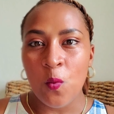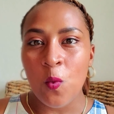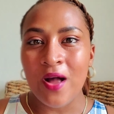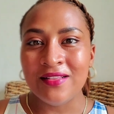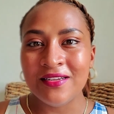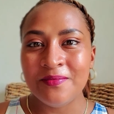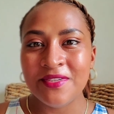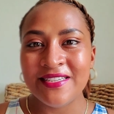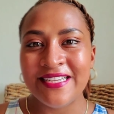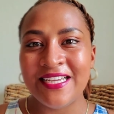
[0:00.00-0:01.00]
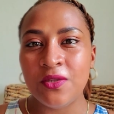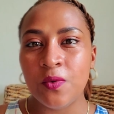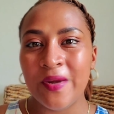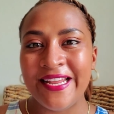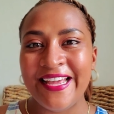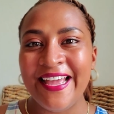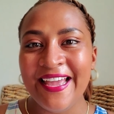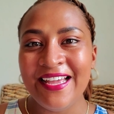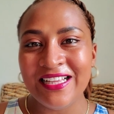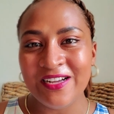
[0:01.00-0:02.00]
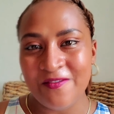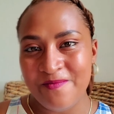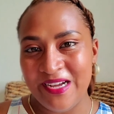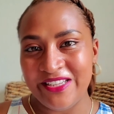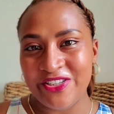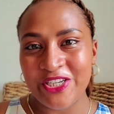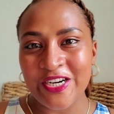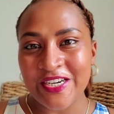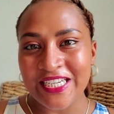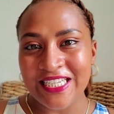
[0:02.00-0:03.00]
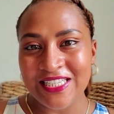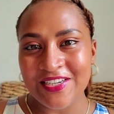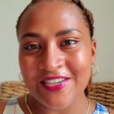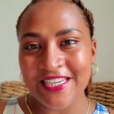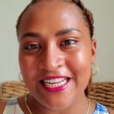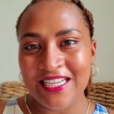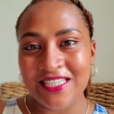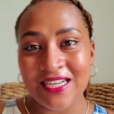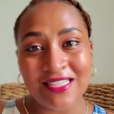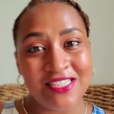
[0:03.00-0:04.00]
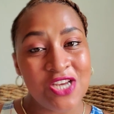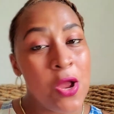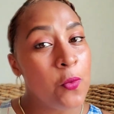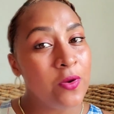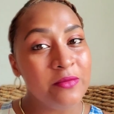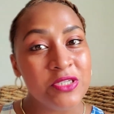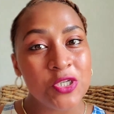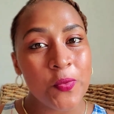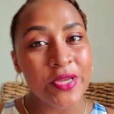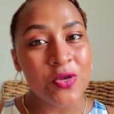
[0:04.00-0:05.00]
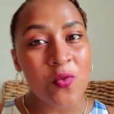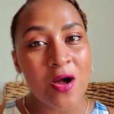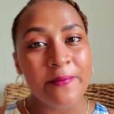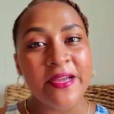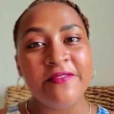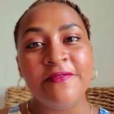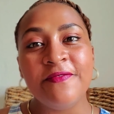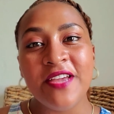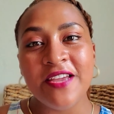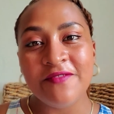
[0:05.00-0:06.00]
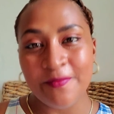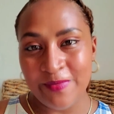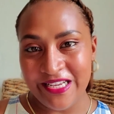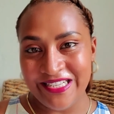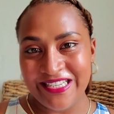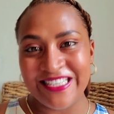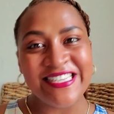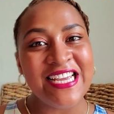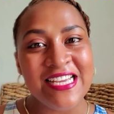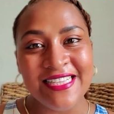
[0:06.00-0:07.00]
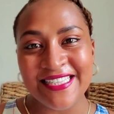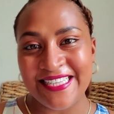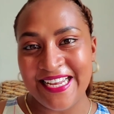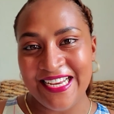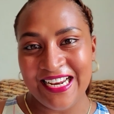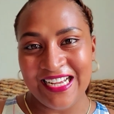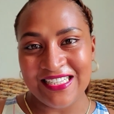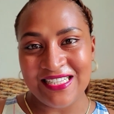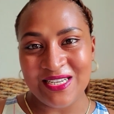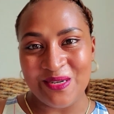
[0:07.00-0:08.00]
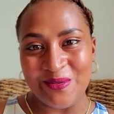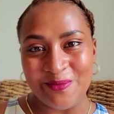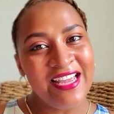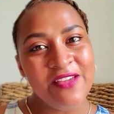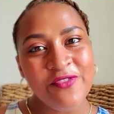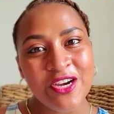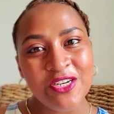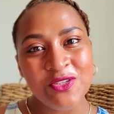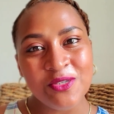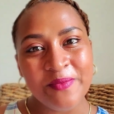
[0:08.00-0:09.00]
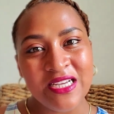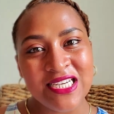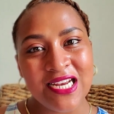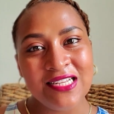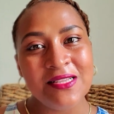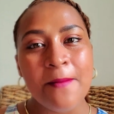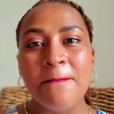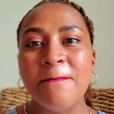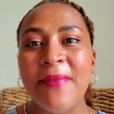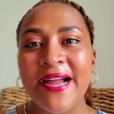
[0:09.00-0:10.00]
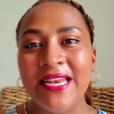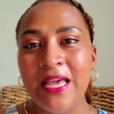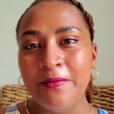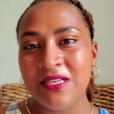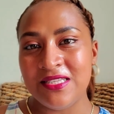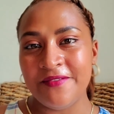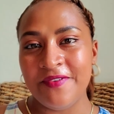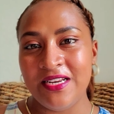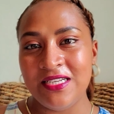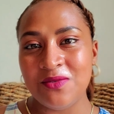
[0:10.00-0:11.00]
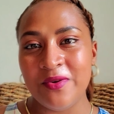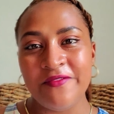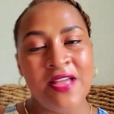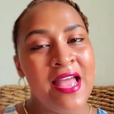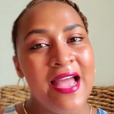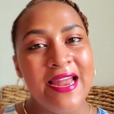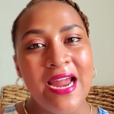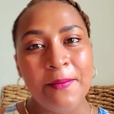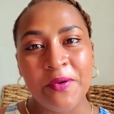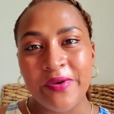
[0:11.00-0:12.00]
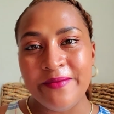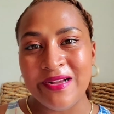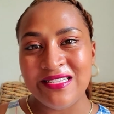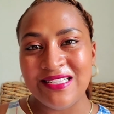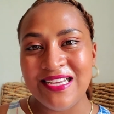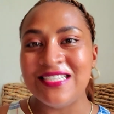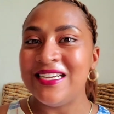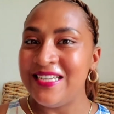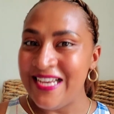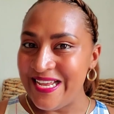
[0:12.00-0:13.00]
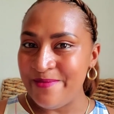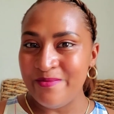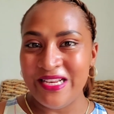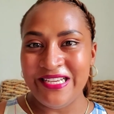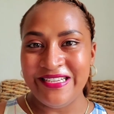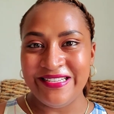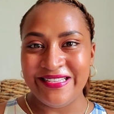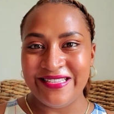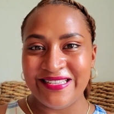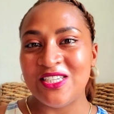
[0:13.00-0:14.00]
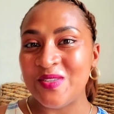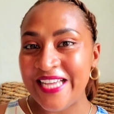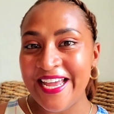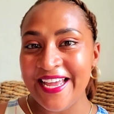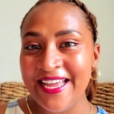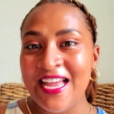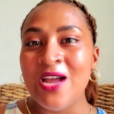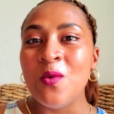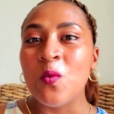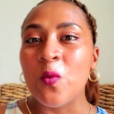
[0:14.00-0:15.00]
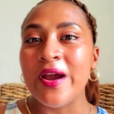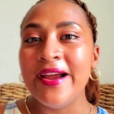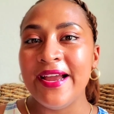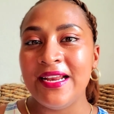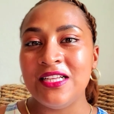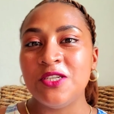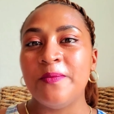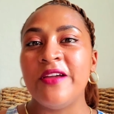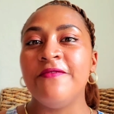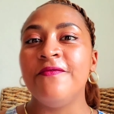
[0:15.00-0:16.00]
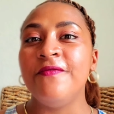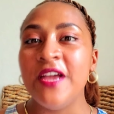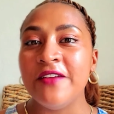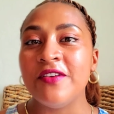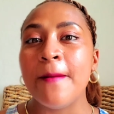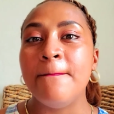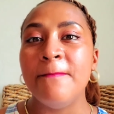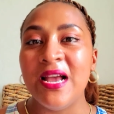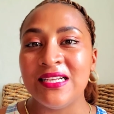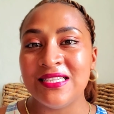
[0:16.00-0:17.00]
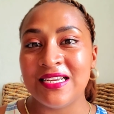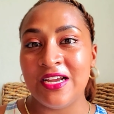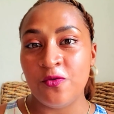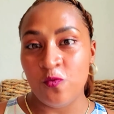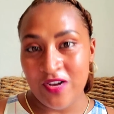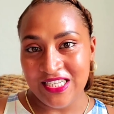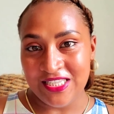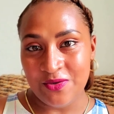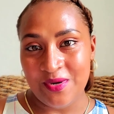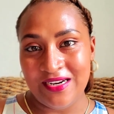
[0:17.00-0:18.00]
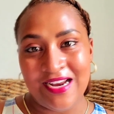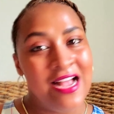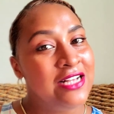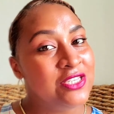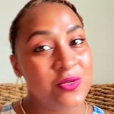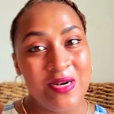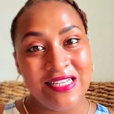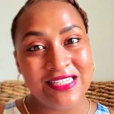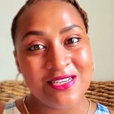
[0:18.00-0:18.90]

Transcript: Welcome to day 28 of my 30 in 30 day challenge where I'm showing you all my favorite places in San Ignacio. If you're new to my channel, my name is Tiffany Swift and I'm a RE/MAX agent in Belize. Today, we're heading to my favorite Mexican restaurant. So let's